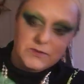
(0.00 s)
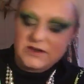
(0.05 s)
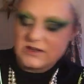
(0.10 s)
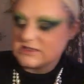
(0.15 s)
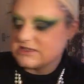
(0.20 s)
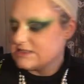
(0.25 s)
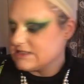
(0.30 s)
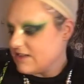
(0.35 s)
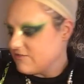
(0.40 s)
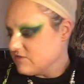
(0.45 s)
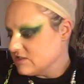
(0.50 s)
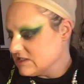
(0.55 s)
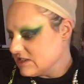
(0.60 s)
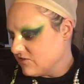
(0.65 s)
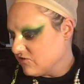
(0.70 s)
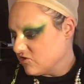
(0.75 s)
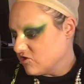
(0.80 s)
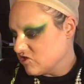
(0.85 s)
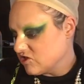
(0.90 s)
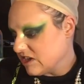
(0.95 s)
about 7
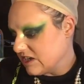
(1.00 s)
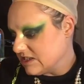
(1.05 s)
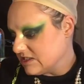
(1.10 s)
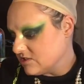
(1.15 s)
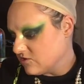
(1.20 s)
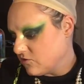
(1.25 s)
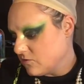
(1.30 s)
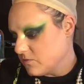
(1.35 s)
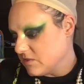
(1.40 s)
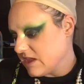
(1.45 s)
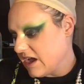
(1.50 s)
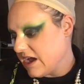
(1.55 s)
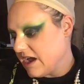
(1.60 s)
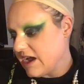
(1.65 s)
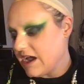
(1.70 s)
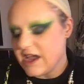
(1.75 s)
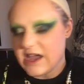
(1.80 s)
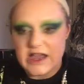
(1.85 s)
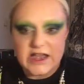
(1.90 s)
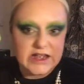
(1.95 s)
different shades from
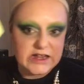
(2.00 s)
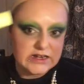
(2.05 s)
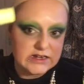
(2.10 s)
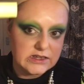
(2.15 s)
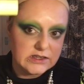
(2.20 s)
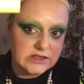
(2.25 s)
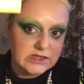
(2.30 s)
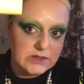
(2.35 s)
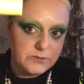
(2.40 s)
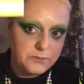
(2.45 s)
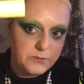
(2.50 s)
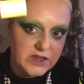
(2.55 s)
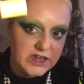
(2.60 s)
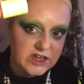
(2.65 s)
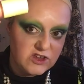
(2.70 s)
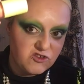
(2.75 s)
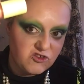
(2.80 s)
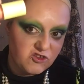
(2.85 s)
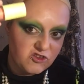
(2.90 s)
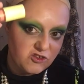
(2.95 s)
that, and the
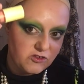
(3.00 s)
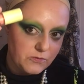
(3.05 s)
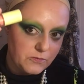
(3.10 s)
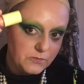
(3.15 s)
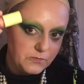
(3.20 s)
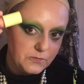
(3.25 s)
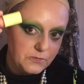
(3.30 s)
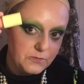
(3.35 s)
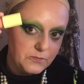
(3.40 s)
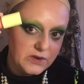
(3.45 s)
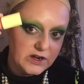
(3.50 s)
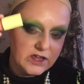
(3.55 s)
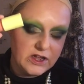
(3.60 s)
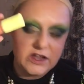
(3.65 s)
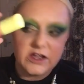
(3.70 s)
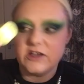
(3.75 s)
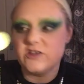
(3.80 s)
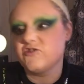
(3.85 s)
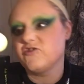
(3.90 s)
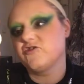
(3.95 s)
peach
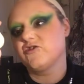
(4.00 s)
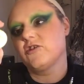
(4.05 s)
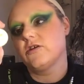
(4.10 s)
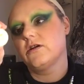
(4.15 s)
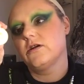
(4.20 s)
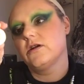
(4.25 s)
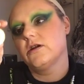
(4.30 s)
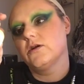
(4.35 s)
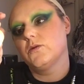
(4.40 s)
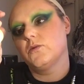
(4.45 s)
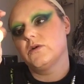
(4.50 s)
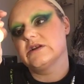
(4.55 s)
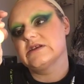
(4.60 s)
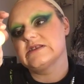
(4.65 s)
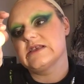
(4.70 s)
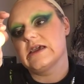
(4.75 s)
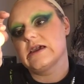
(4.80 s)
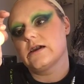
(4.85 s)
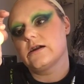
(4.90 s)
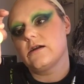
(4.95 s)
blush. What
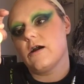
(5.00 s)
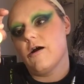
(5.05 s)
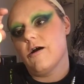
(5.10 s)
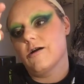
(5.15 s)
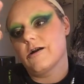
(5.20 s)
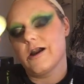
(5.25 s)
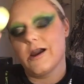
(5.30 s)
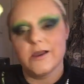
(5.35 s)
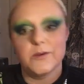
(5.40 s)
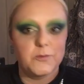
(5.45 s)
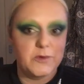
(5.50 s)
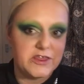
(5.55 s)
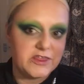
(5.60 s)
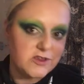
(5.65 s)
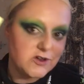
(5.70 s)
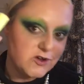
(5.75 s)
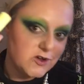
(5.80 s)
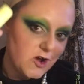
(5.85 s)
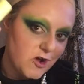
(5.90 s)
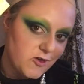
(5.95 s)
is it? Can't cope
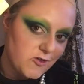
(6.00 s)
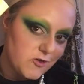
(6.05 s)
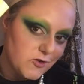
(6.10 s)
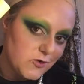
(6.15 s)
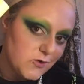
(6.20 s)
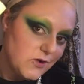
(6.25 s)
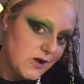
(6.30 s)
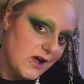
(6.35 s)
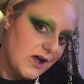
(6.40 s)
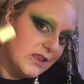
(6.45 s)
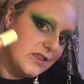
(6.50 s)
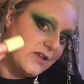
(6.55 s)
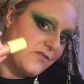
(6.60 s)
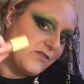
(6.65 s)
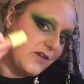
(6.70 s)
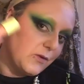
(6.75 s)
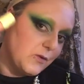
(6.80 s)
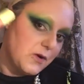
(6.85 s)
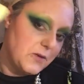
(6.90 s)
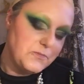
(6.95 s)
with coral. I
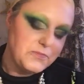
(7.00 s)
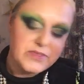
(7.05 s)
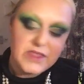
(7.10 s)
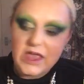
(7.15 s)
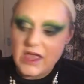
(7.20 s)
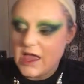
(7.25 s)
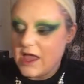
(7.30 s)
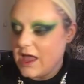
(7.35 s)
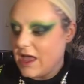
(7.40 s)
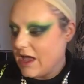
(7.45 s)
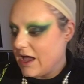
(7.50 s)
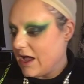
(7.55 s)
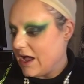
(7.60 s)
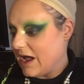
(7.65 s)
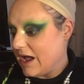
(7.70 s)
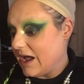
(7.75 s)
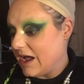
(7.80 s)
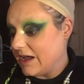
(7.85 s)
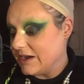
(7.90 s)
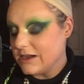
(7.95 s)
love that one.
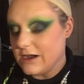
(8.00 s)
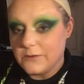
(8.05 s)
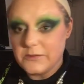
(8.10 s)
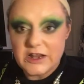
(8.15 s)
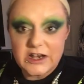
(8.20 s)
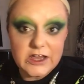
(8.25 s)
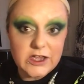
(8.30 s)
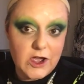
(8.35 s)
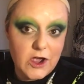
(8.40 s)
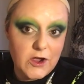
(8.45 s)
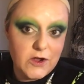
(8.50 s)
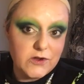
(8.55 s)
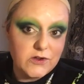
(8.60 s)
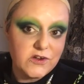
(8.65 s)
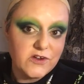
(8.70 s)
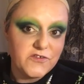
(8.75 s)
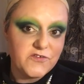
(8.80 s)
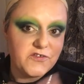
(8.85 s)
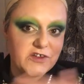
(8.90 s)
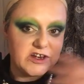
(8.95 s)
And I'm going to
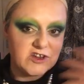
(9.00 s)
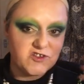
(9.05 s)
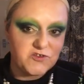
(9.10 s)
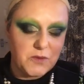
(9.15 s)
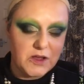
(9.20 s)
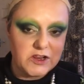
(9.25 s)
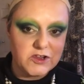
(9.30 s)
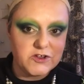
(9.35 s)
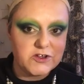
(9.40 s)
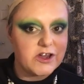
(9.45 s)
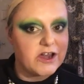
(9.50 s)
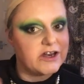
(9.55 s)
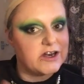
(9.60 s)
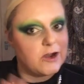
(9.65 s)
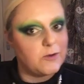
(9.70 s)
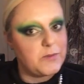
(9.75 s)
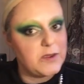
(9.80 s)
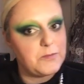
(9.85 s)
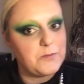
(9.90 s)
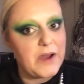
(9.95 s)
go finish my look and
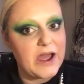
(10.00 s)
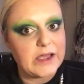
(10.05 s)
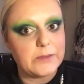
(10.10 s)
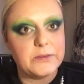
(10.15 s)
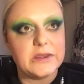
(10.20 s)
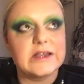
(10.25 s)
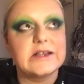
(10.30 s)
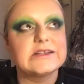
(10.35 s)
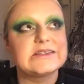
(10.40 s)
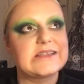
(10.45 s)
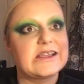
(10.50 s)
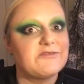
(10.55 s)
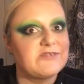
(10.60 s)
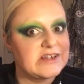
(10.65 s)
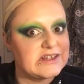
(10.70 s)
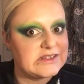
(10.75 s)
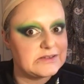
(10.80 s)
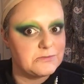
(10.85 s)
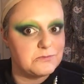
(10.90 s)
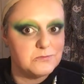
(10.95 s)
I'll be back because there
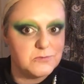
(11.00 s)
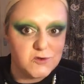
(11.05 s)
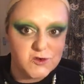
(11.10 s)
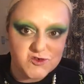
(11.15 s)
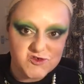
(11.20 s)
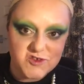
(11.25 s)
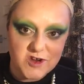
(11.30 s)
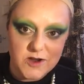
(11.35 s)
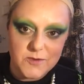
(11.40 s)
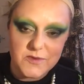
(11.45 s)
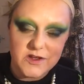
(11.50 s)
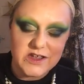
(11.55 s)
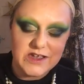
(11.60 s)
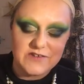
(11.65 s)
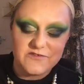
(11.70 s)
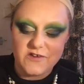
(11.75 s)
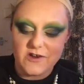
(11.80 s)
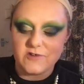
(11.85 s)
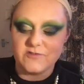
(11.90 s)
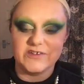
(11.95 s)
is more drama
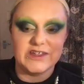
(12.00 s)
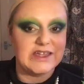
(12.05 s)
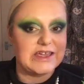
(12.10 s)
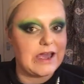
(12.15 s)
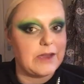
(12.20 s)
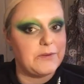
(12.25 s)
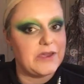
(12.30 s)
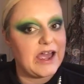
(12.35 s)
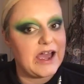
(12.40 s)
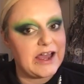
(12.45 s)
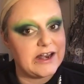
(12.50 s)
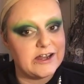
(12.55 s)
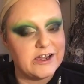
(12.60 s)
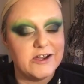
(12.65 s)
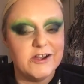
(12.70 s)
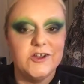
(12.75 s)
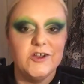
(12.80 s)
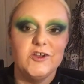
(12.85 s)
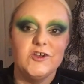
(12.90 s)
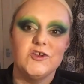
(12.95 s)
involving Gabby
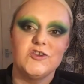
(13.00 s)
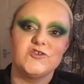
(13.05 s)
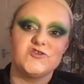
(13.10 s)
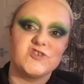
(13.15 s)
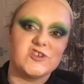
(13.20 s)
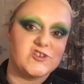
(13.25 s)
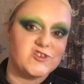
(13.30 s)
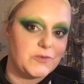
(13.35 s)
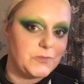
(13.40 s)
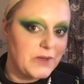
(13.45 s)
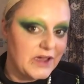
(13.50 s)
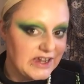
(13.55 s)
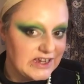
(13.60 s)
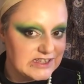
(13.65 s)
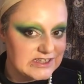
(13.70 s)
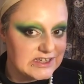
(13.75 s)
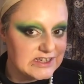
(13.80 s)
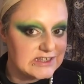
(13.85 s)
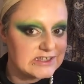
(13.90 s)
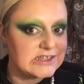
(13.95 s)
Hanna, Trisha
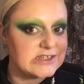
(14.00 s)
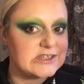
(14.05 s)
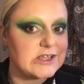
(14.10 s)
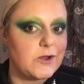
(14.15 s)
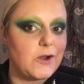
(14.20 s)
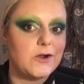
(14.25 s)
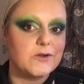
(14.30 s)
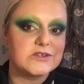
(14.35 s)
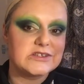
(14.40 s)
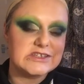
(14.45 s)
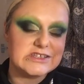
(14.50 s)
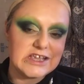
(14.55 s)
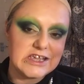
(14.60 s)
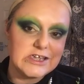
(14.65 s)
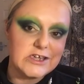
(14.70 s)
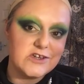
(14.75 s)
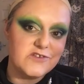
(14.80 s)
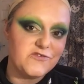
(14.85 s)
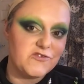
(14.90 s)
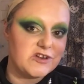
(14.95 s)
Paytas. So I'll see
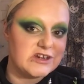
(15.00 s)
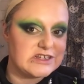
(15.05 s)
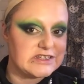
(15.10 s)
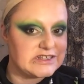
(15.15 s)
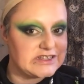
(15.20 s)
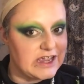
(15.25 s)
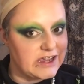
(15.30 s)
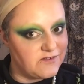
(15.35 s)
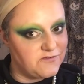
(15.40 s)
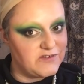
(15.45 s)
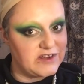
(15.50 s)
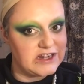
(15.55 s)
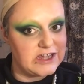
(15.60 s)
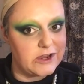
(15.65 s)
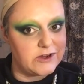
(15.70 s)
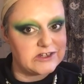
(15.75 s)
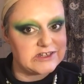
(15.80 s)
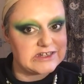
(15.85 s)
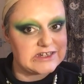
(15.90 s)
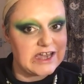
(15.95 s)
you for a second
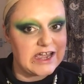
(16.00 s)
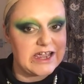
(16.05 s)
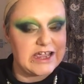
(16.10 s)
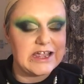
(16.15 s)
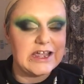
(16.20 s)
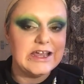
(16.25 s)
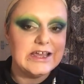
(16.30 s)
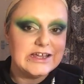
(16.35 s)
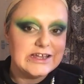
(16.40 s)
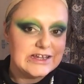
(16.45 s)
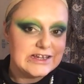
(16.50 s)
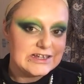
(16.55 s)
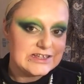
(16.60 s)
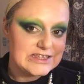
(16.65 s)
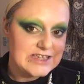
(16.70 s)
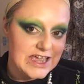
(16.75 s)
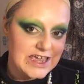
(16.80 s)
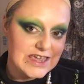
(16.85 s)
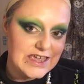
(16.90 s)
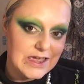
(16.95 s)
video today.
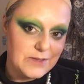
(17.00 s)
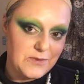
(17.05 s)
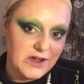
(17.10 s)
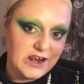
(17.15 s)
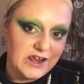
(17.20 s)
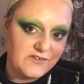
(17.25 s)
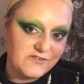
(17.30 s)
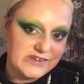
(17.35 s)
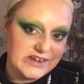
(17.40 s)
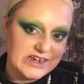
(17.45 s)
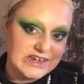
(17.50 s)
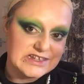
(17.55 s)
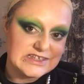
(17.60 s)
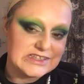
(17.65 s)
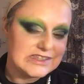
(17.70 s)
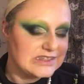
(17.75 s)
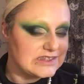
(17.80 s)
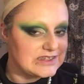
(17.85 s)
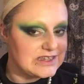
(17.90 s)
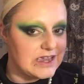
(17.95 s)
Take care, my
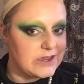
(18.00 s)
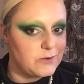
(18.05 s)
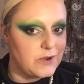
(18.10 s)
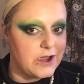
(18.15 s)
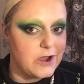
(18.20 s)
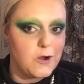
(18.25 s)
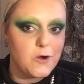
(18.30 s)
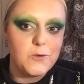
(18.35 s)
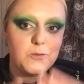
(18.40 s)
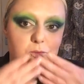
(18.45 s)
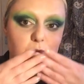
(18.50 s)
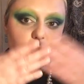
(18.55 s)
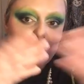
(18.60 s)
lovelies. Stay well.